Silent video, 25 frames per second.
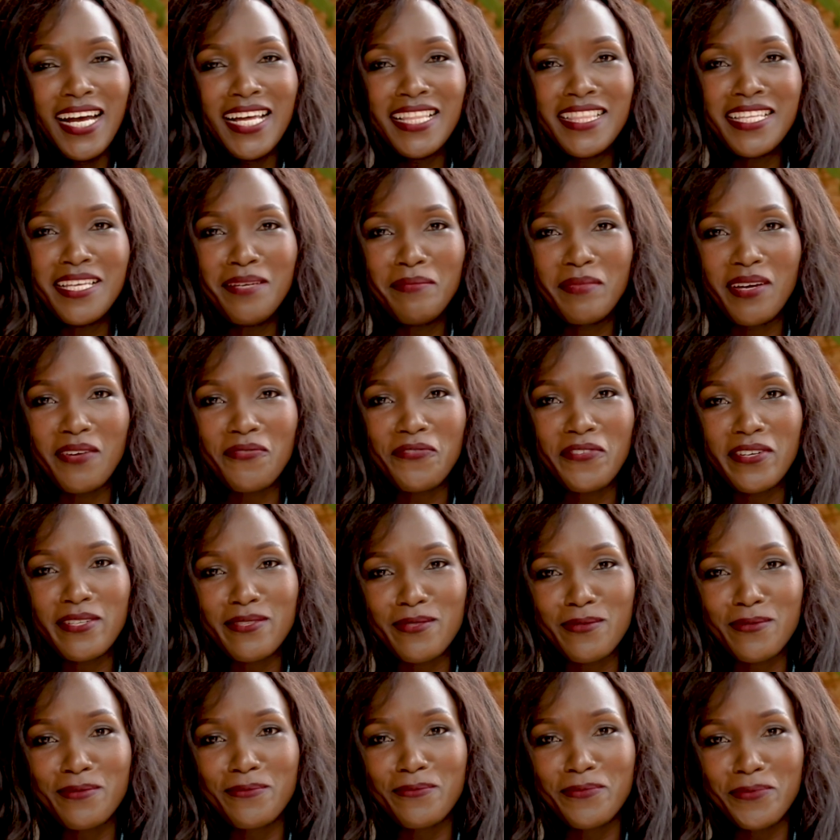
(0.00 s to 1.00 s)
And then my
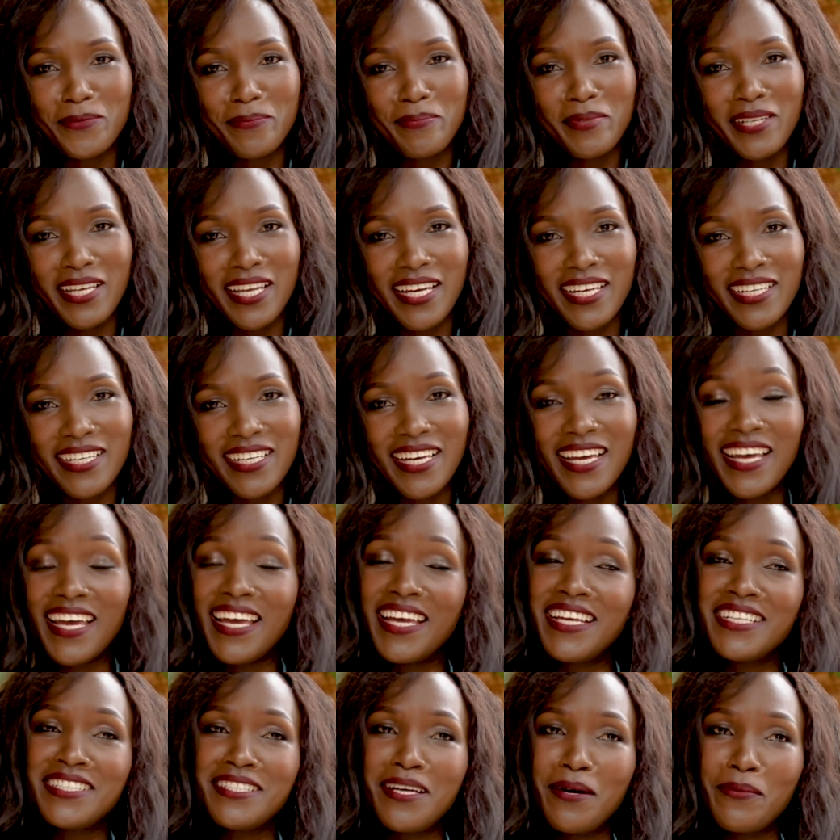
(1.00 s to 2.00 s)
friends would be like,
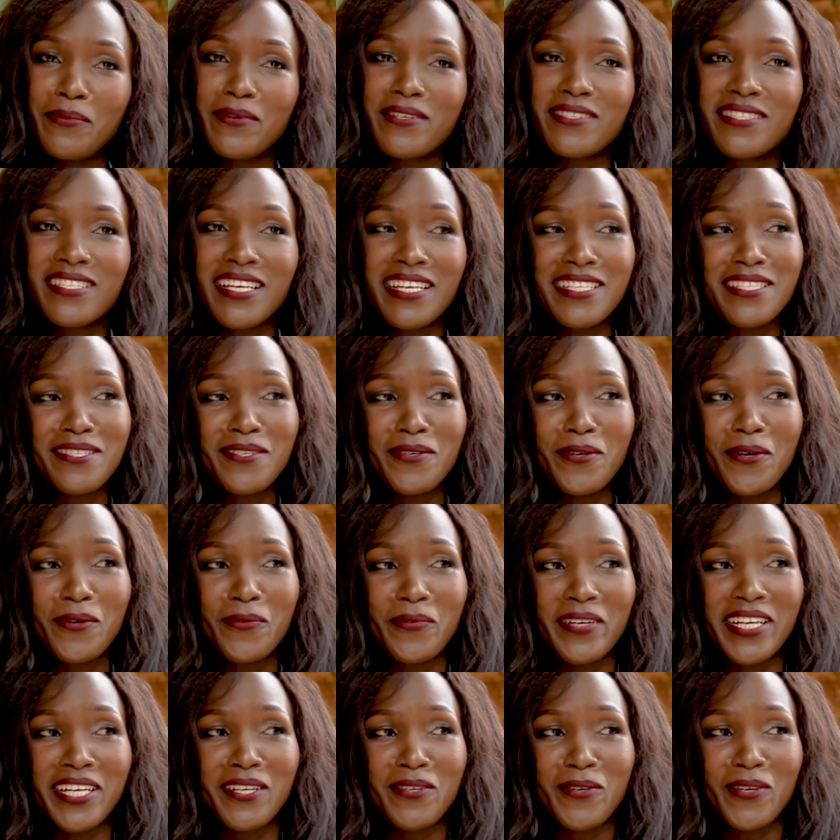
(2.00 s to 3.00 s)

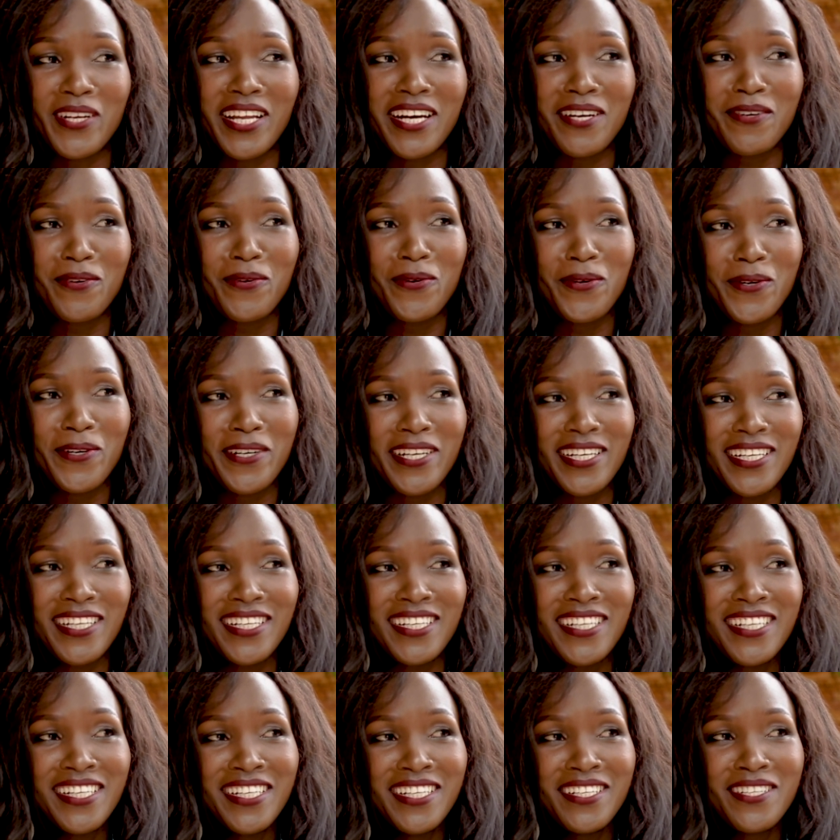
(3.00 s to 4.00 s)

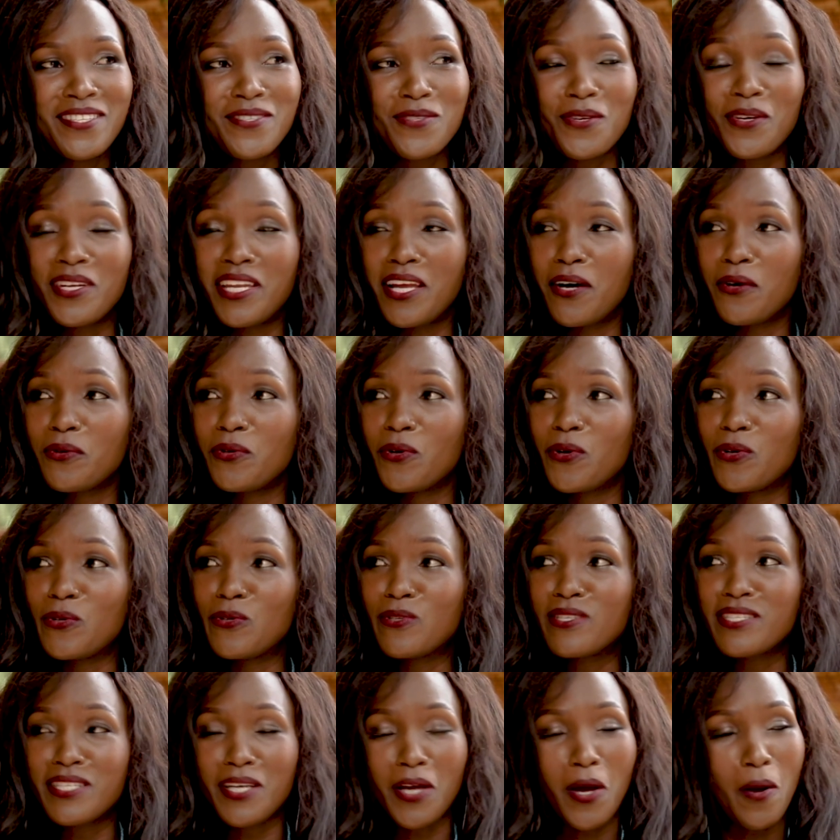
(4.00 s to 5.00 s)
so now you're
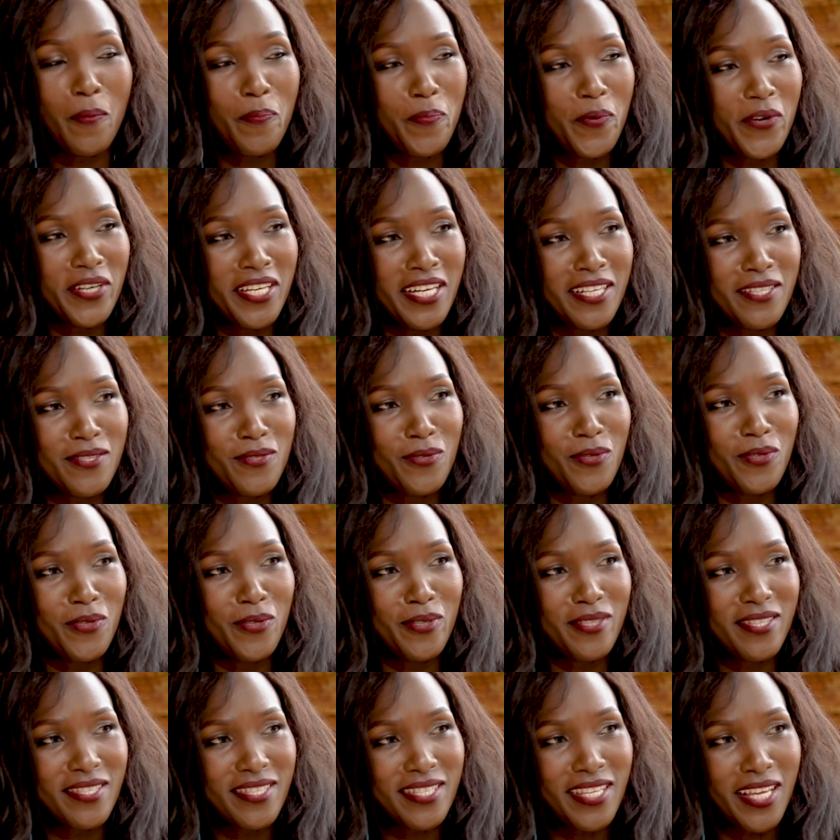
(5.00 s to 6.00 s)
using our products on
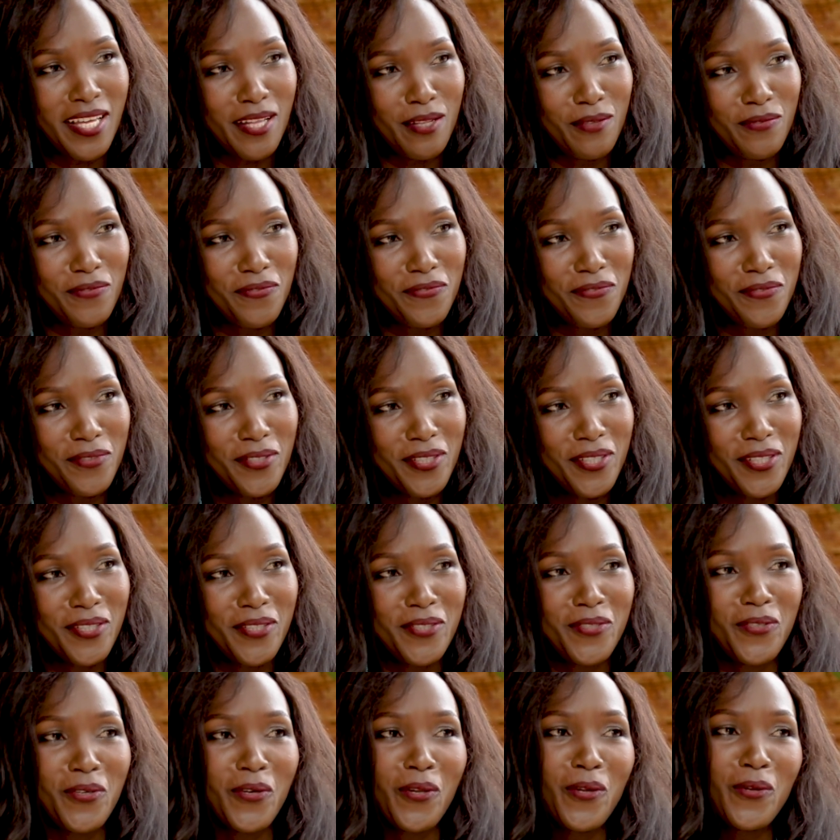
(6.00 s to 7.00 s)
yourself.
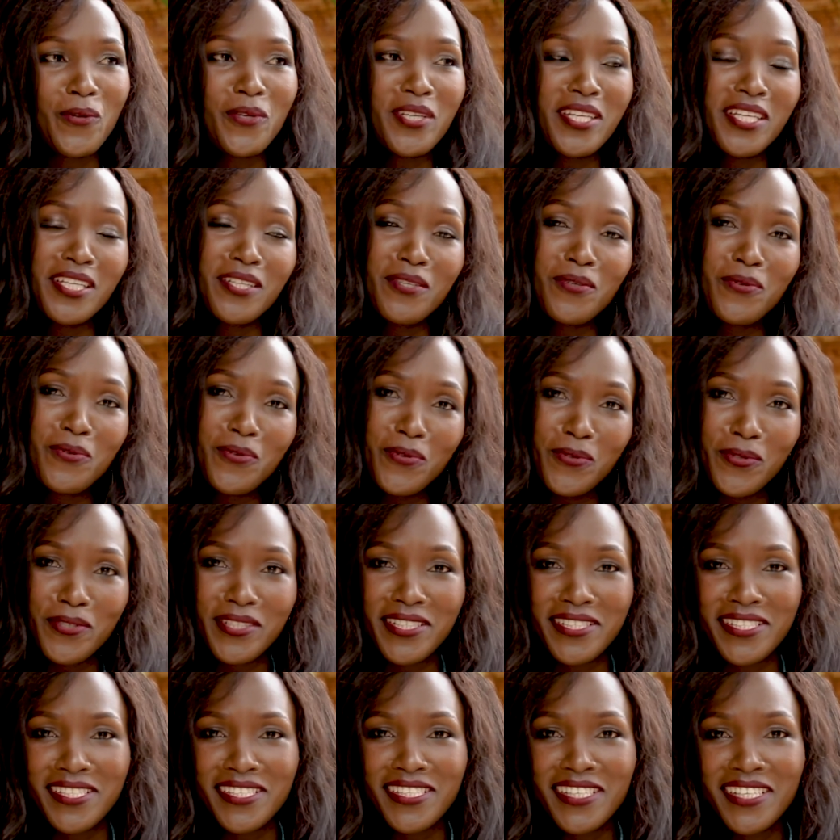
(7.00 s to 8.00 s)
You're looking
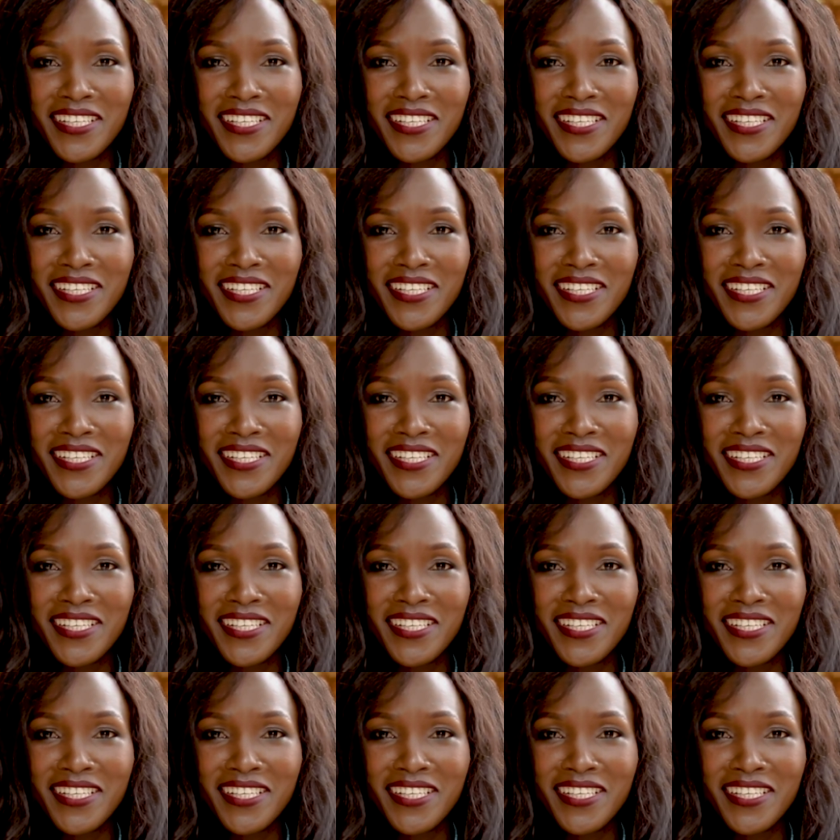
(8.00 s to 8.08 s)
good.